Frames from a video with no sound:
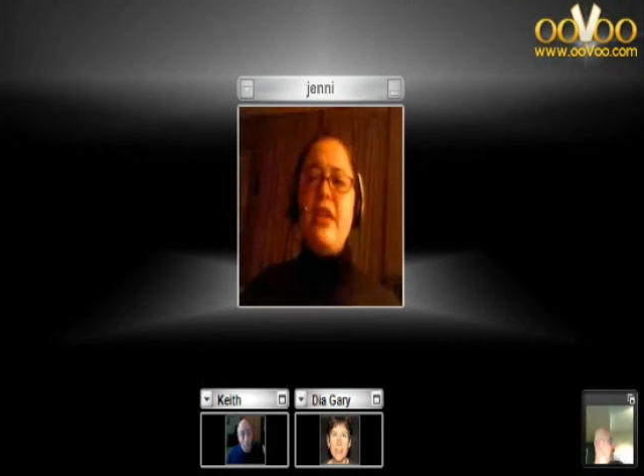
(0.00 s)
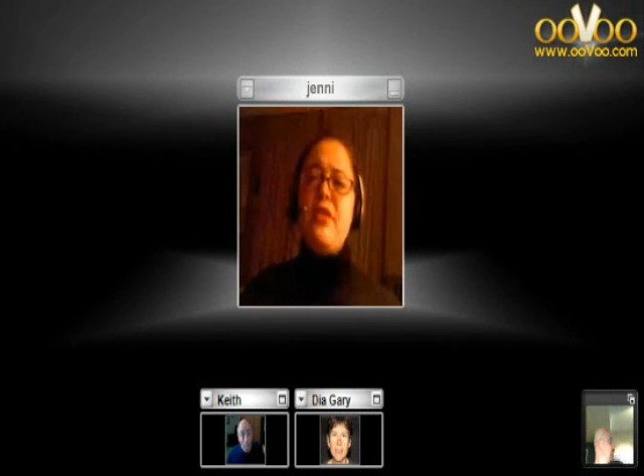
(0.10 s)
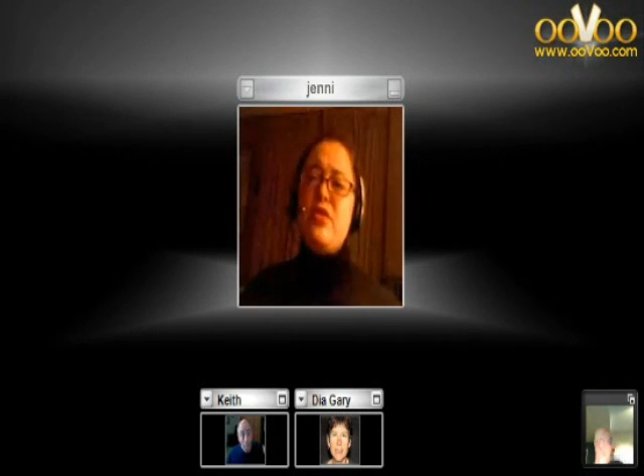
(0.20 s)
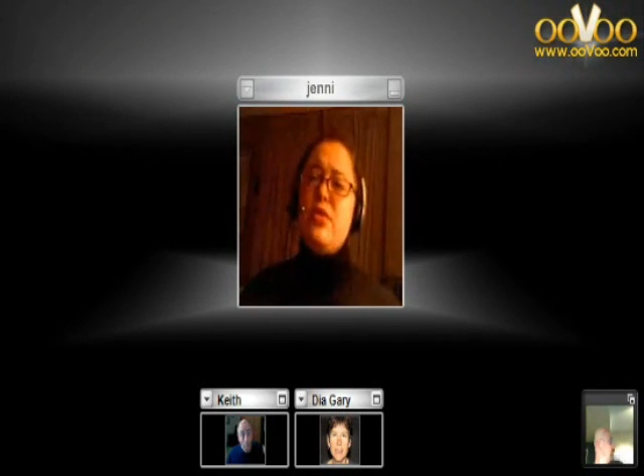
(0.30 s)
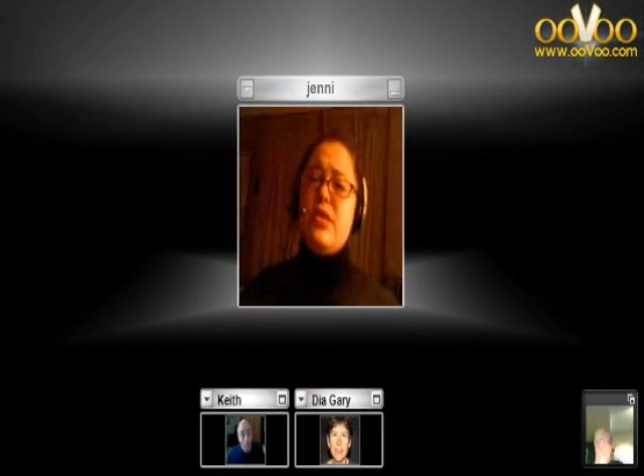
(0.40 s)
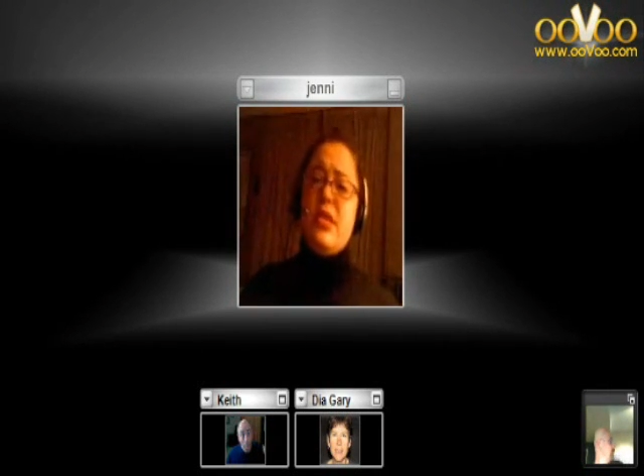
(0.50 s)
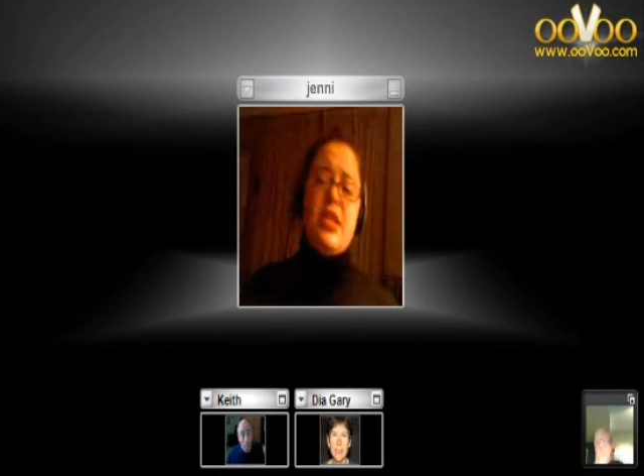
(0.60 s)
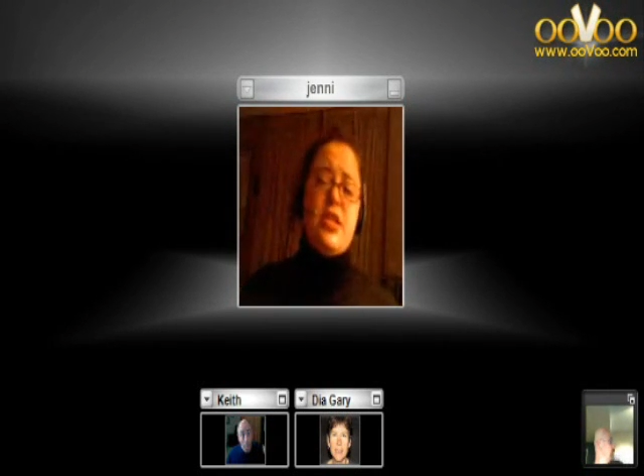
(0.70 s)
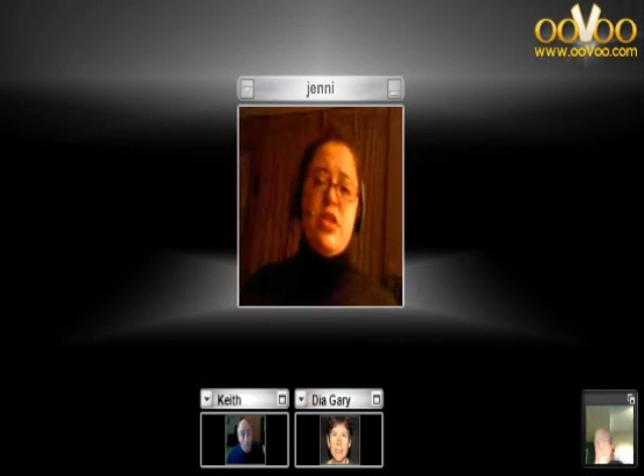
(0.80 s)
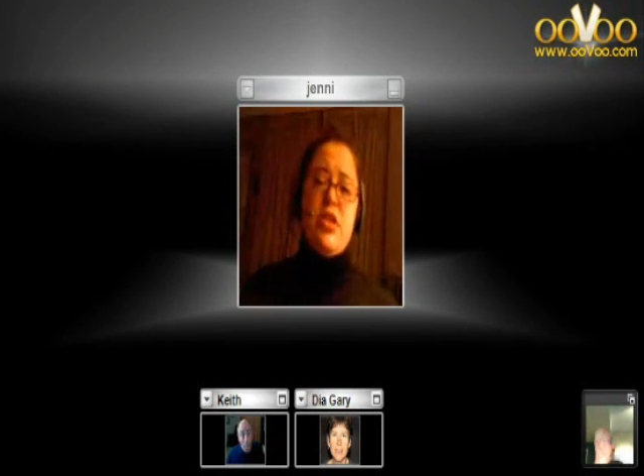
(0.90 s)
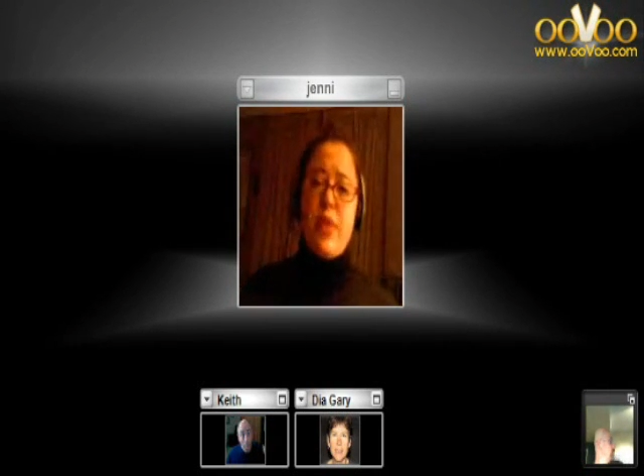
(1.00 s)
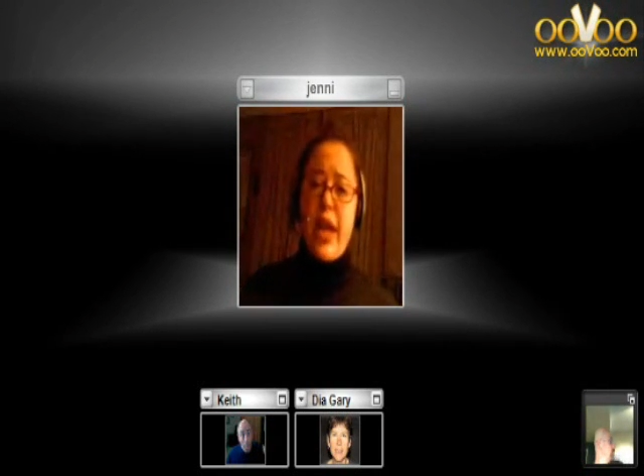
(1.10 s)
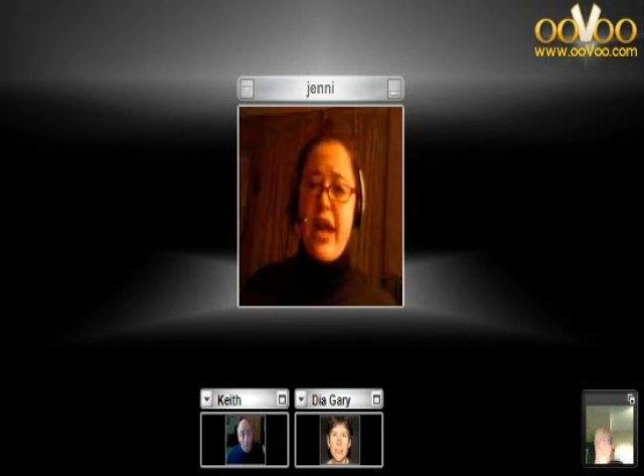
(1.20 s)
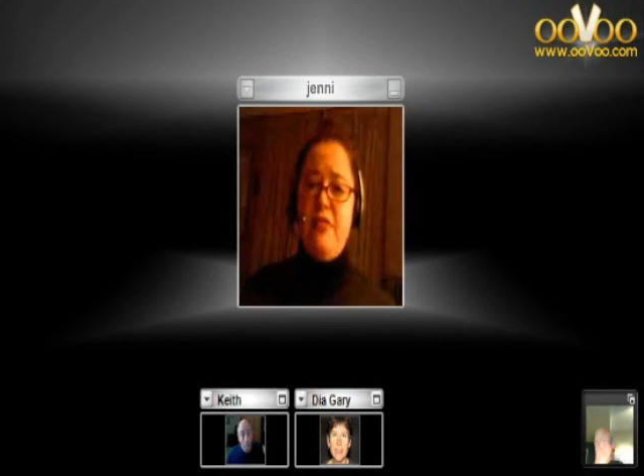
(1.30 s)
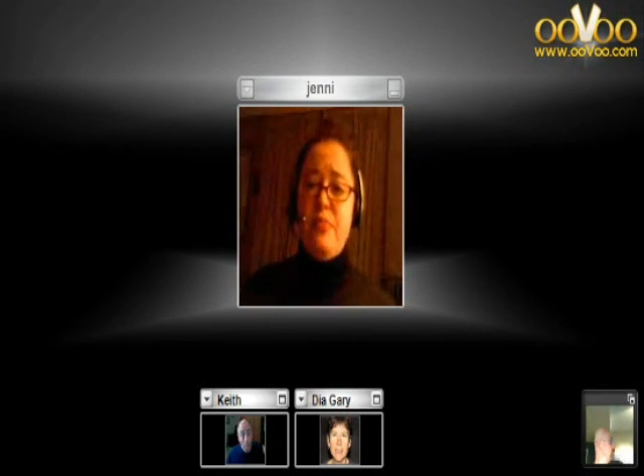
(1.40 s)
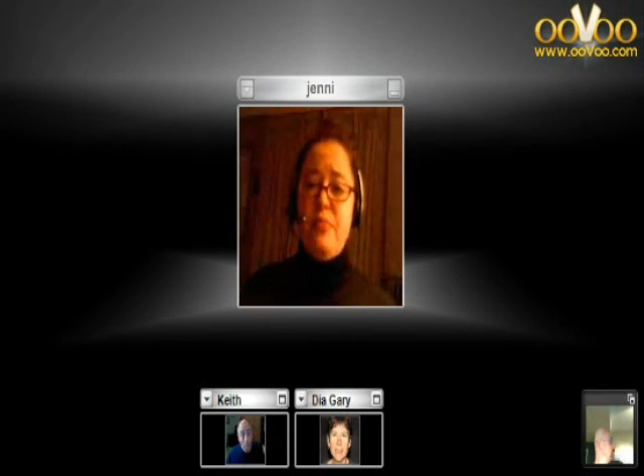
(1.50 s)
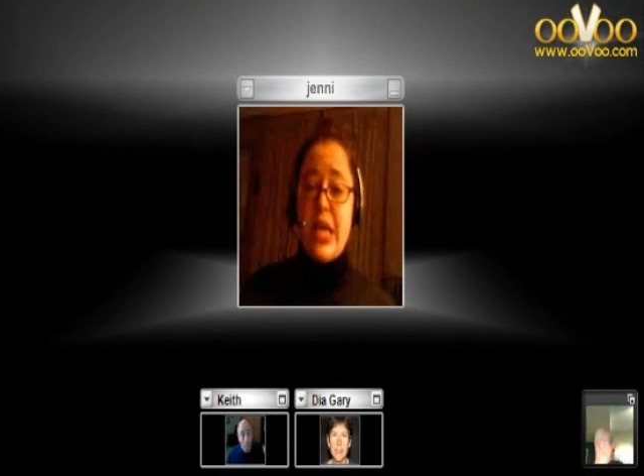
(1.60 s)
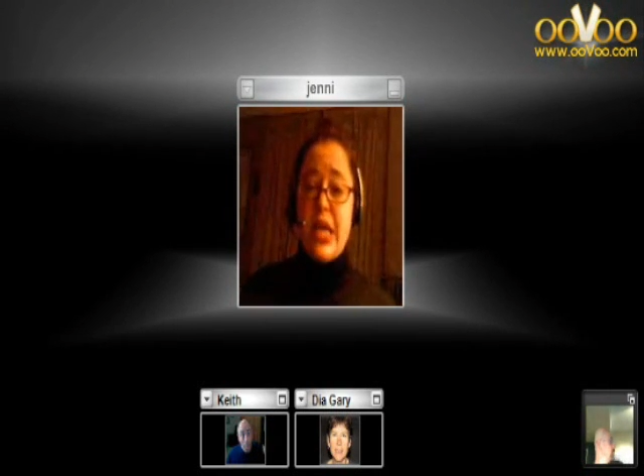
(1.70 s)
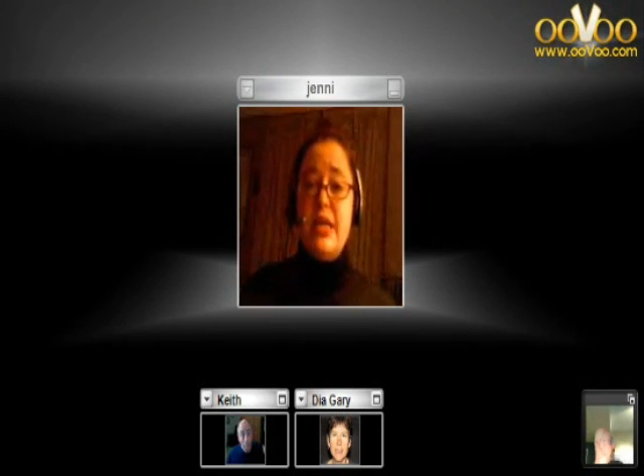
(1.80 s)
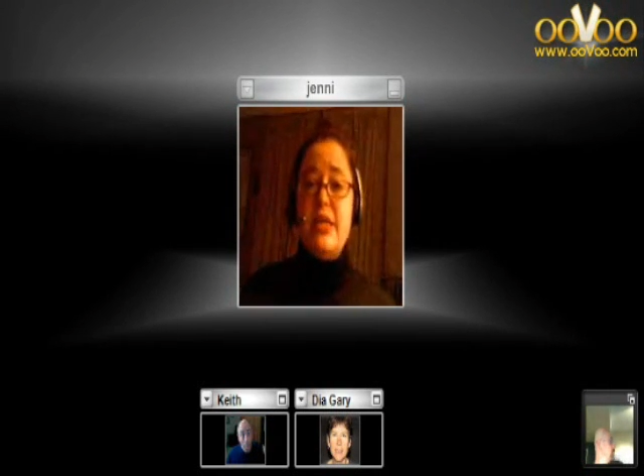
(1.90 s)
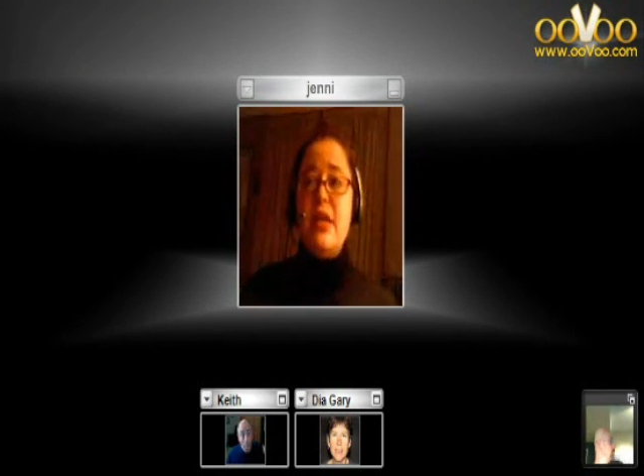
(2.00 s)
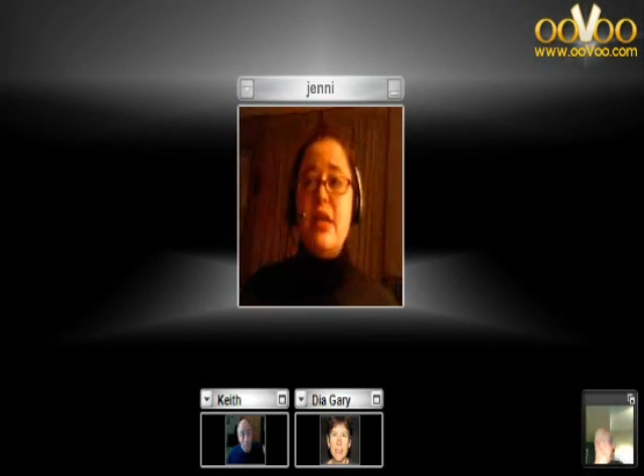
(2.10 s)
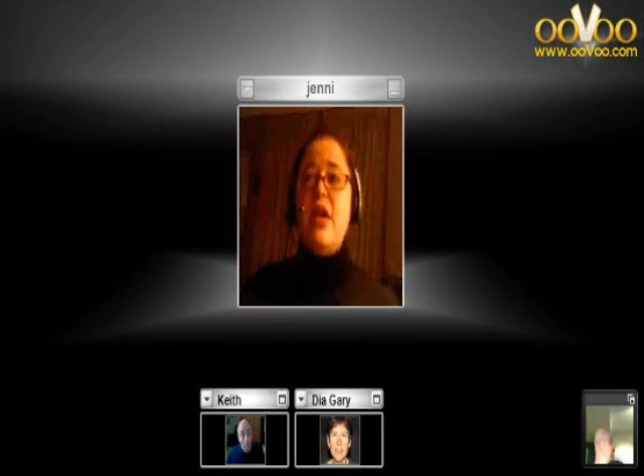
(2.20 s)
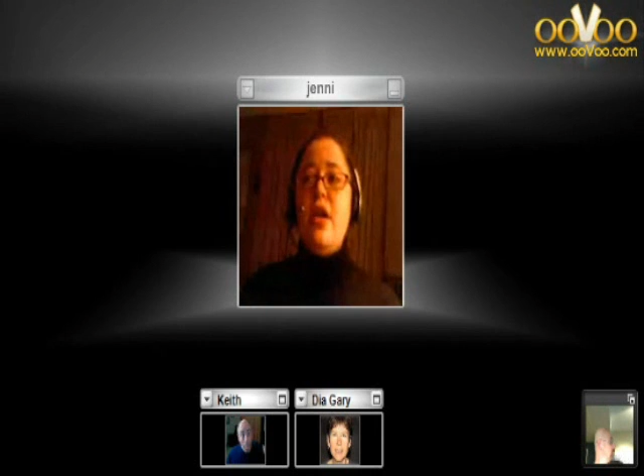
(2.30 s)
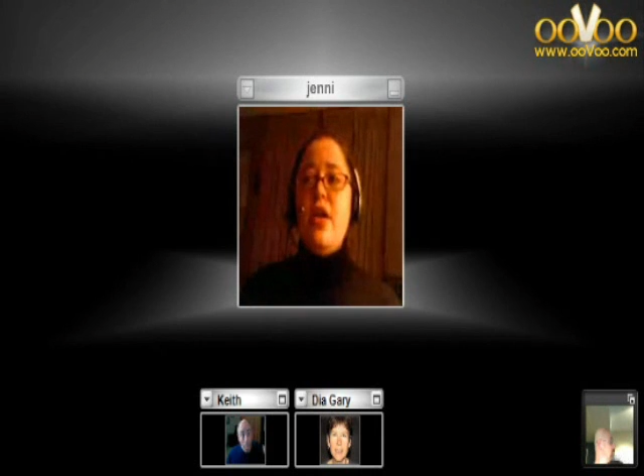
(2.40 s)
that other schools in the district don't have because